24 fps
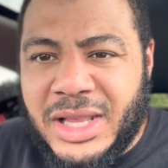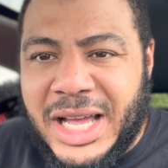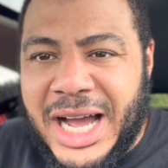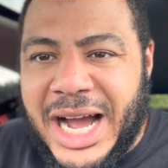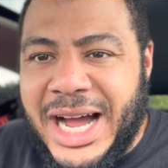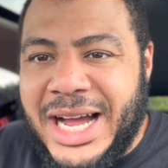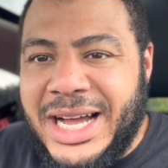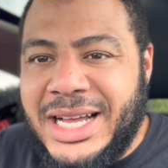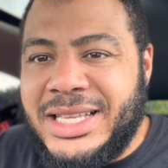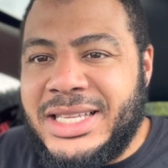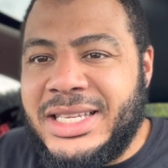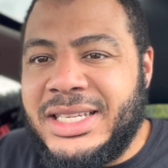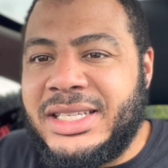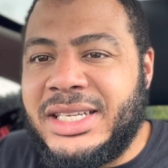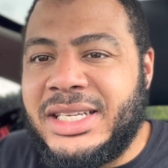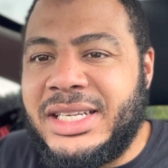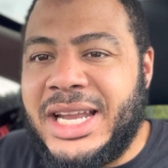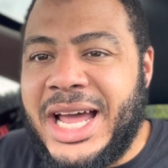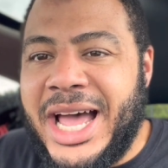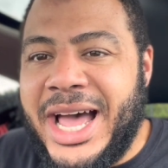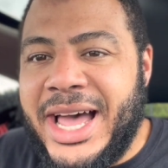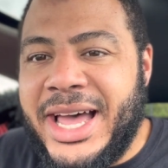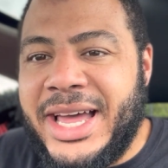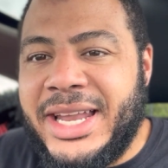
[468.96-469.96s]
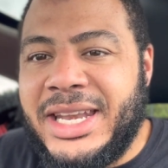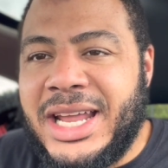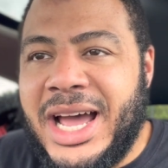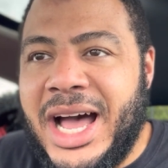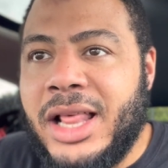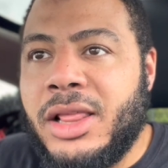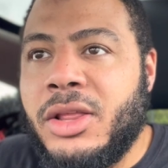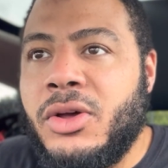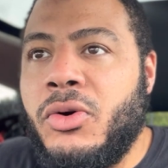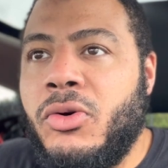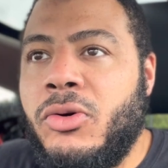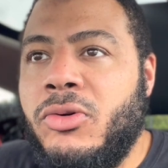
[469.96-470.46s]
Line. It's a nine
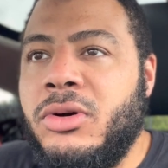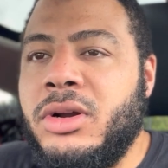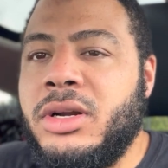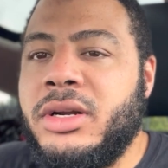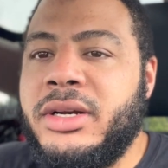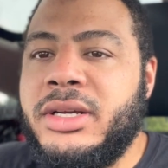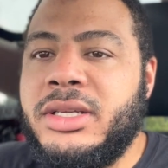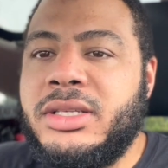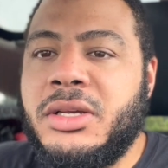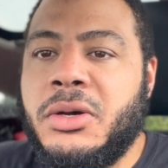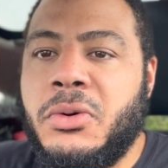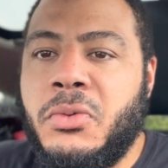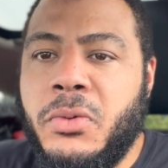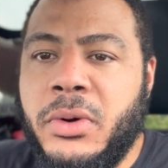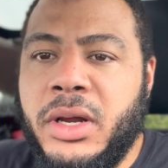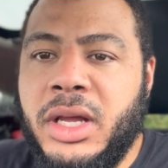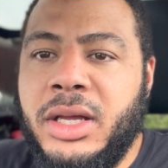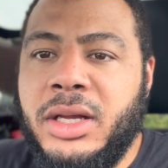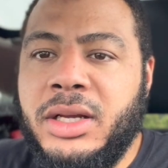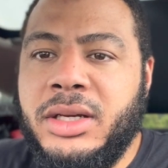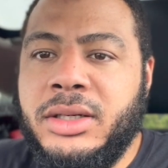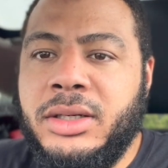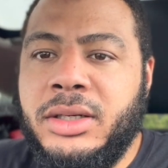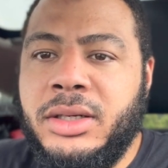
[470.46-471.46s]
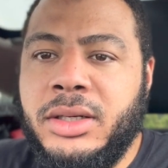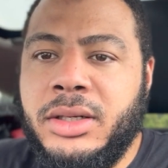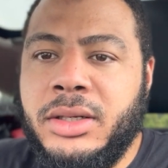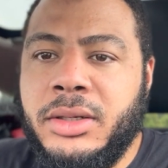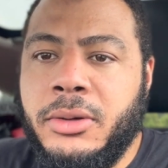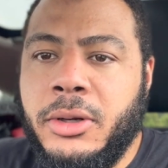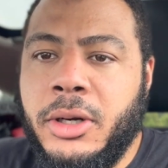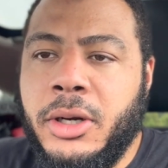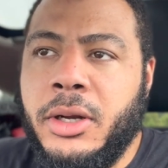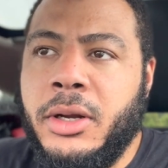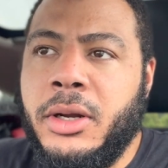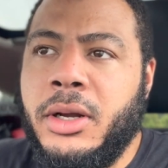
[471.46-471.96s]
dollar order. It's a wing
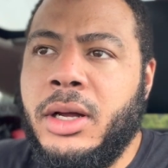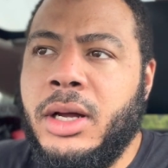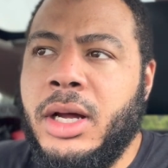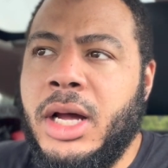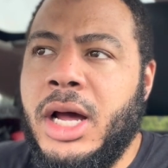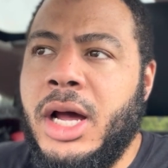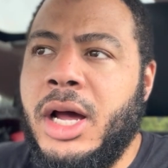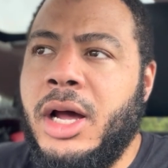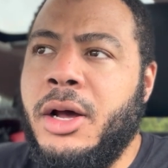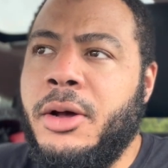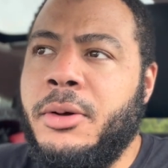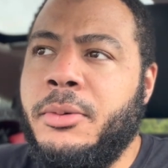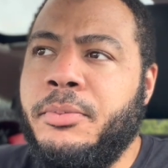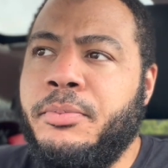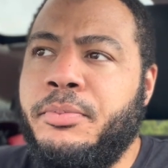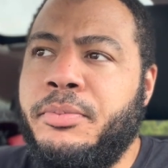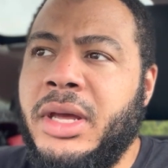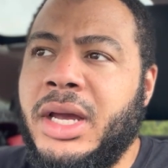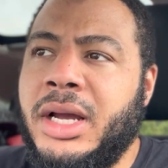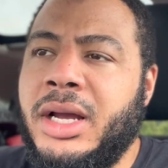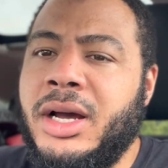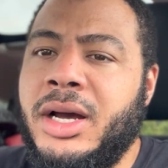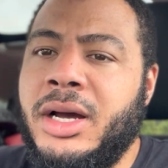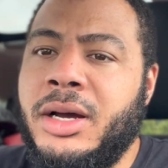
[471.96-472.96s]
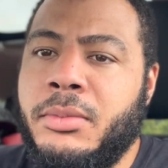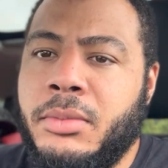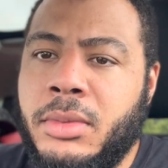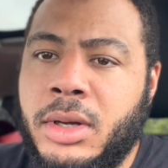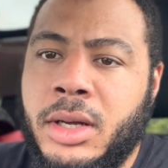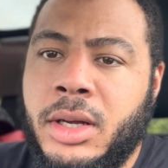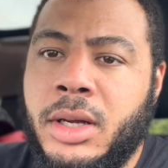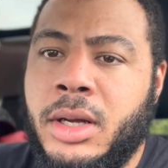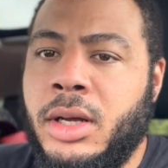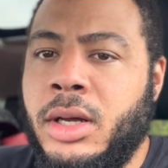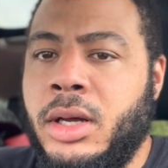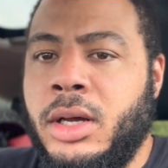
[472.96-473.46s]
um, pickup.
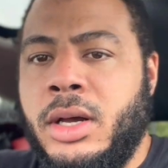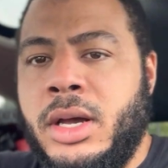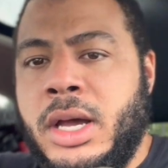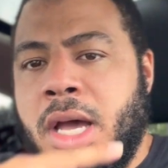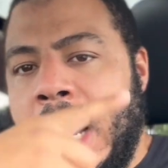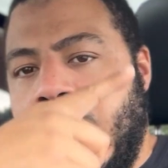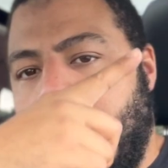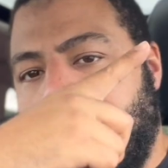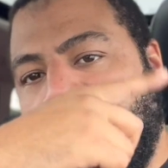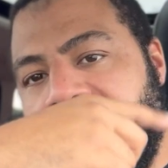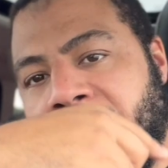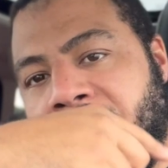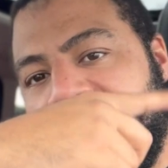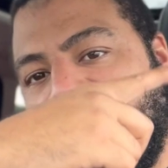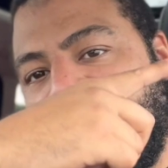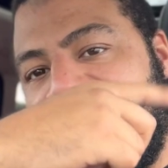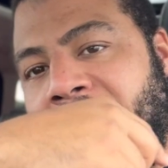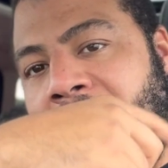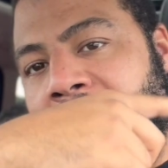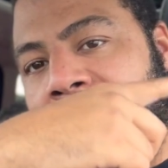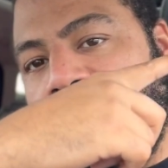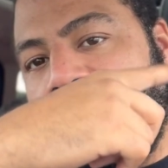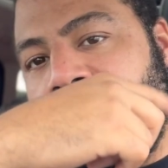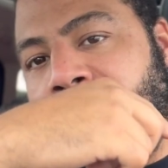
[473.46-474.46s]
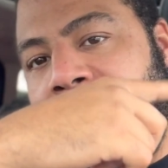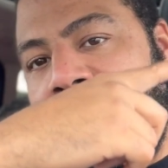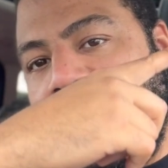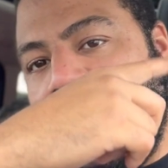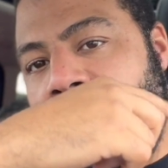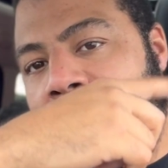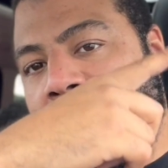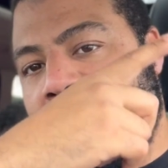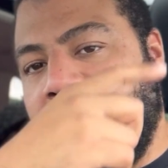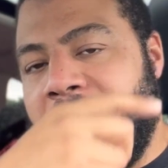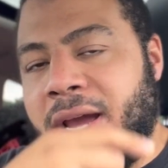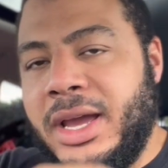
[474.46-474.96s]
I'll put the final
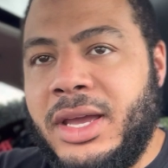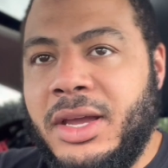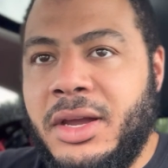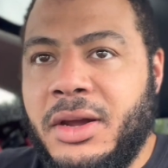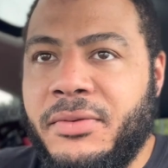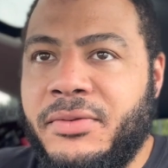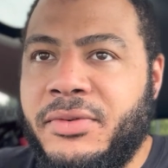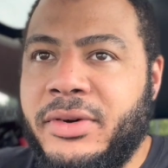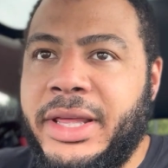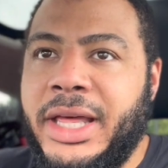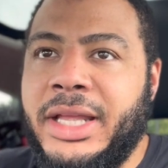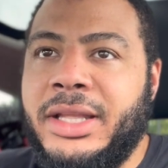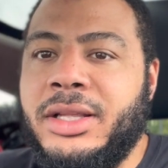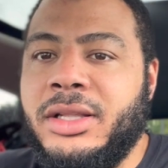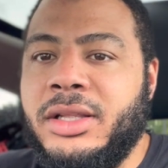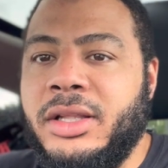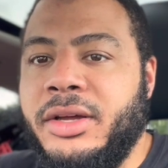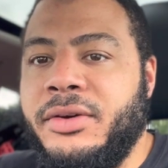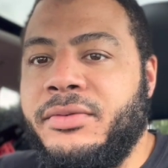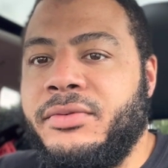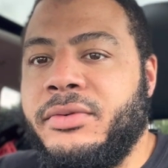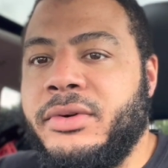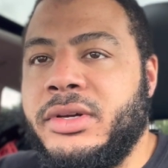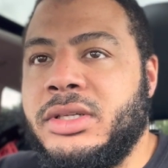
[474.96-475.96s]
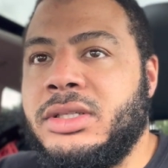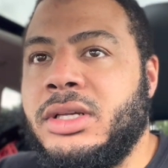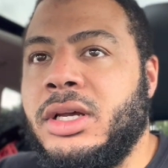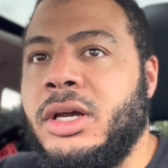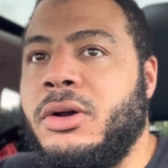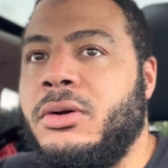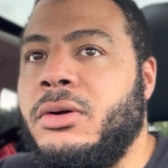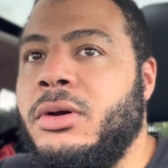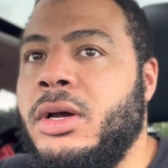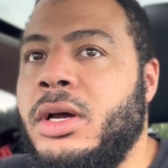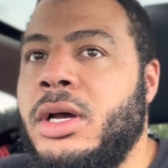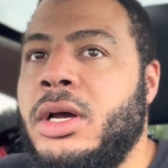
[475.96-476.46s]
payout right here for that delivery.
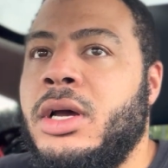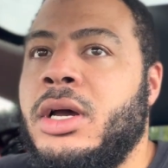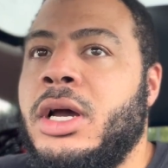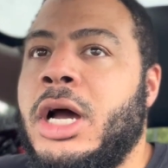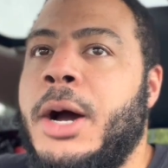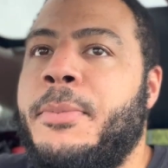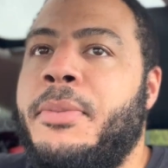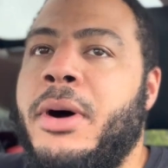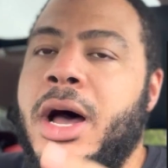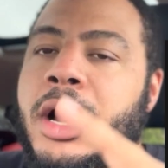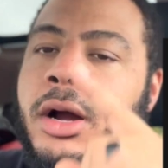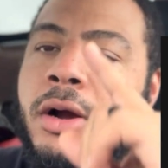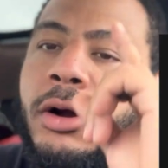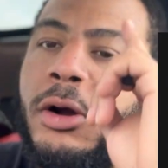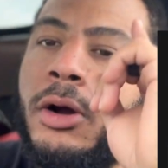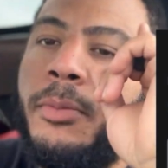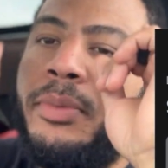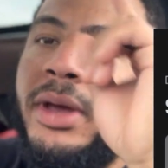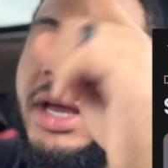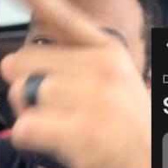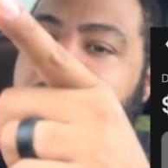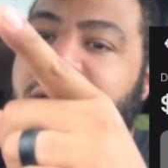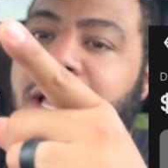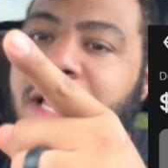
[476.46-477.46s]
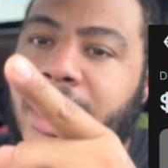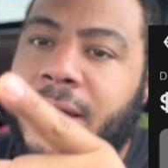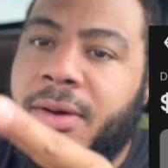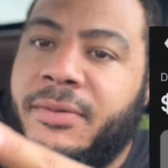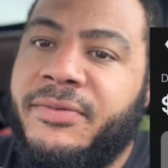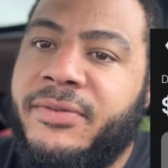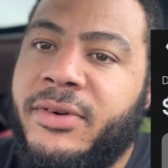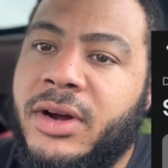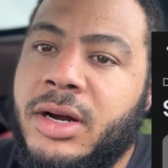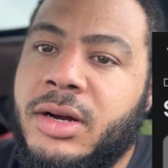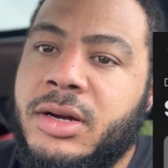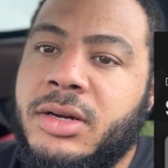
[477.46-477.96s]
So I'm probably going to go pick that up
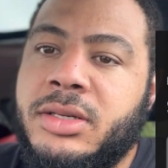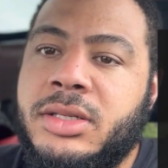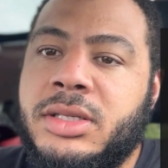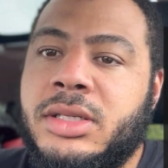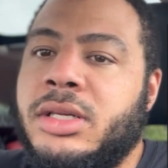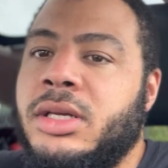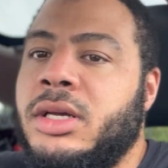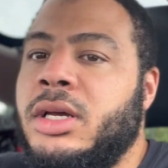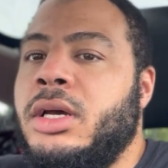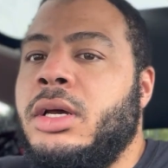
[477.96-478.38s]
first,